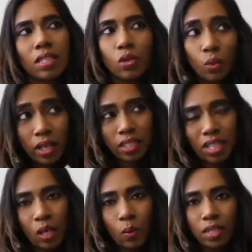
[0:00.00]
the two
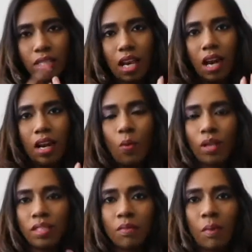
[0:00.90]
entertaining ones are
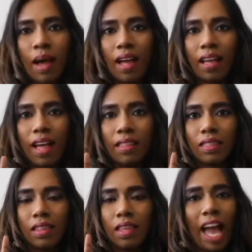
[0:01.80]
what's in my bag
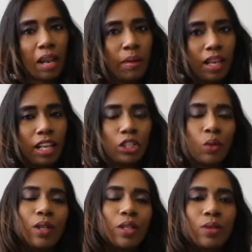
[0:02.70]
and the handbag
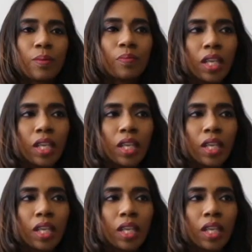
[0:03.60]
collection videos.